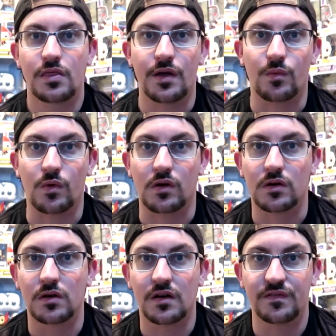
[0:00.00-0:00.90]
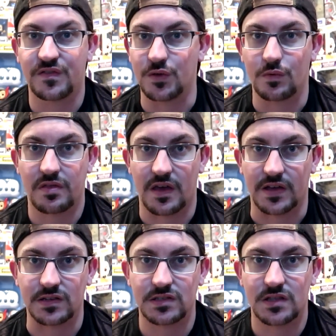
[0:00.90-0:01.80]
there were a few
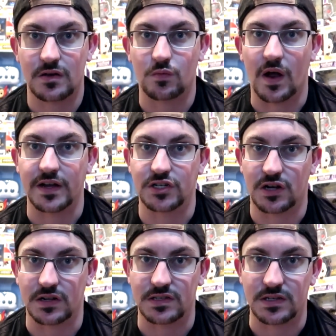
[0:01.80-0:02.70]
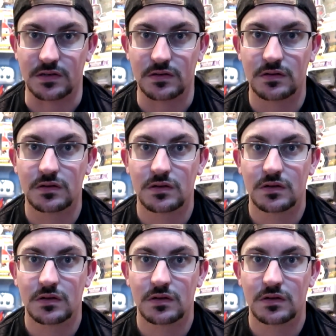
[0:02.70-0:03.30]
things that Rian Johnson,